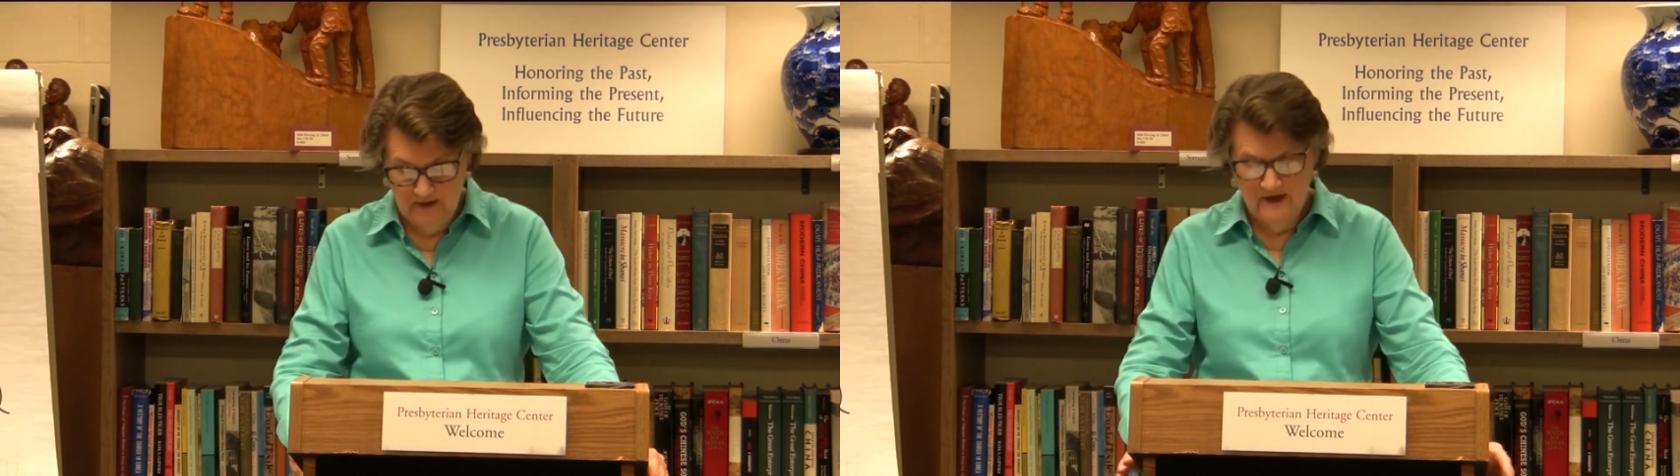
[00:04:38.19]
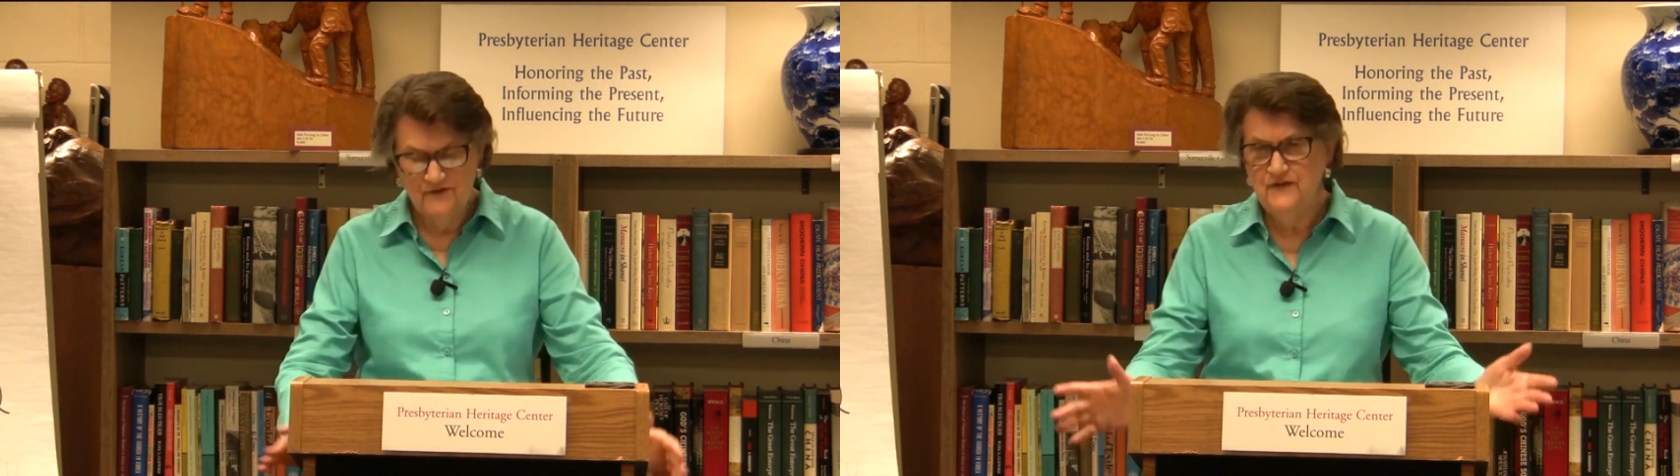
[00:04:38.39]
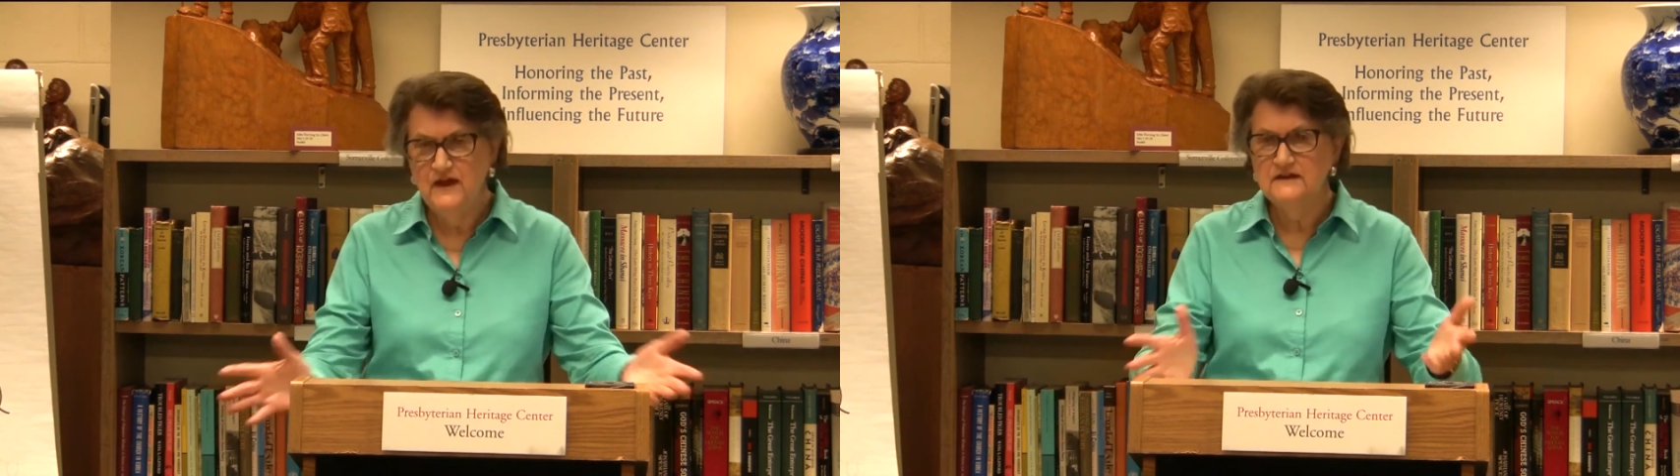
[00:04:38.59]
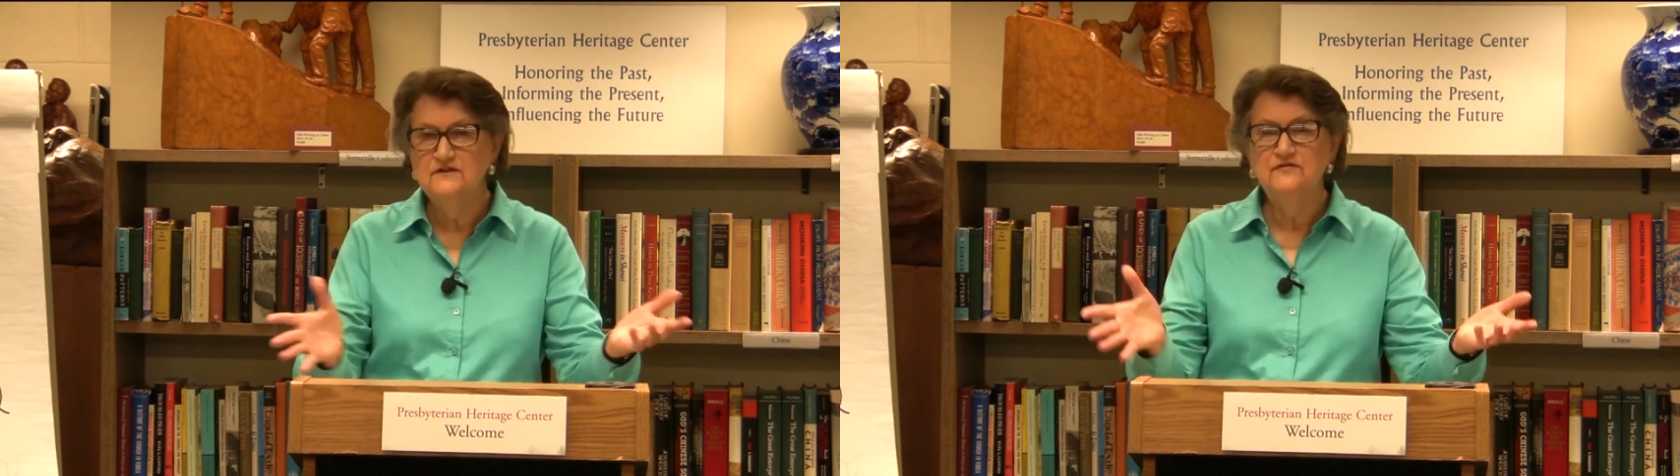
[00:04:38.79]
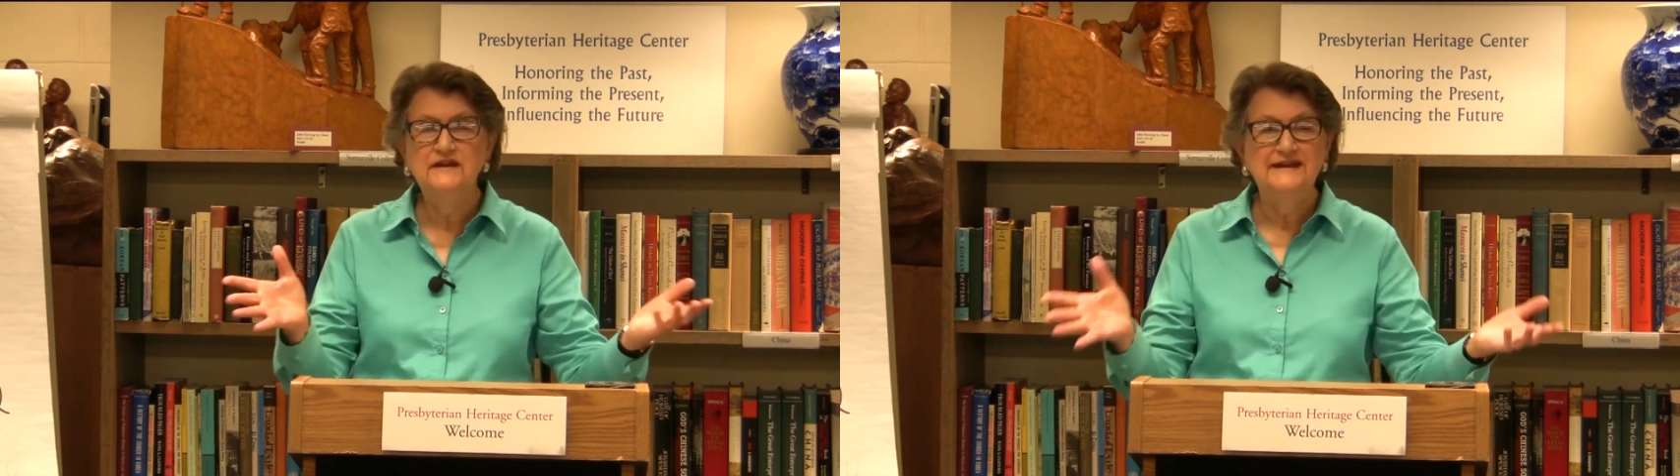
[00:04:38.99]

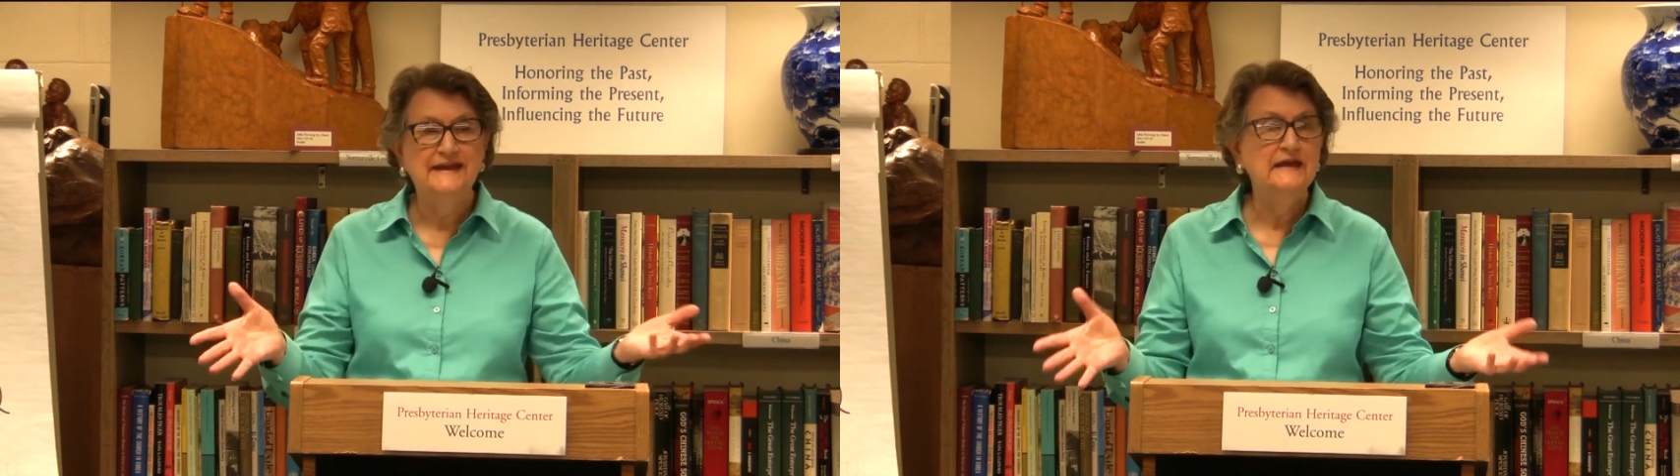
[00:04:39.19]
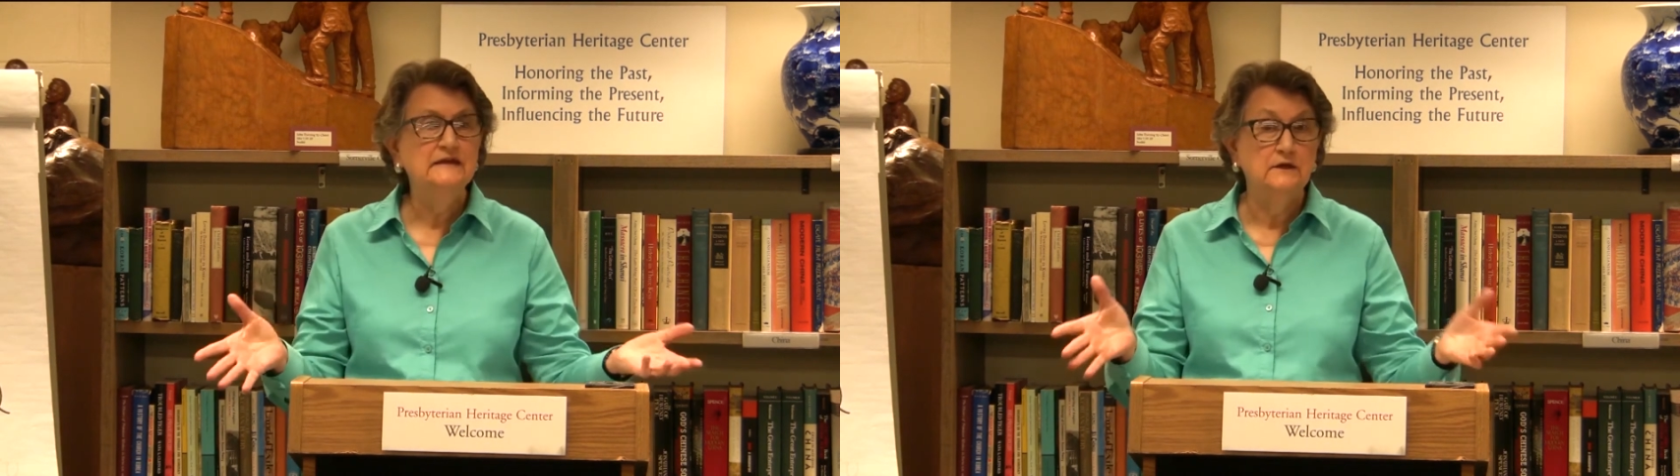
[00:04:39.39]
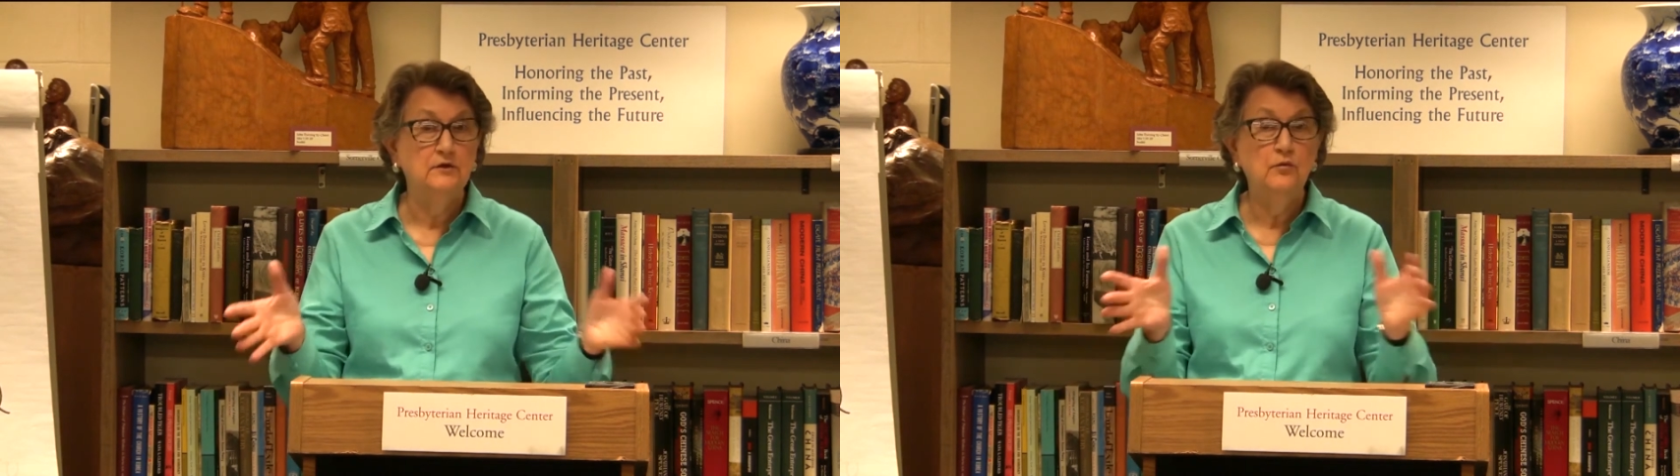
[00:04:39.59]
effectively ended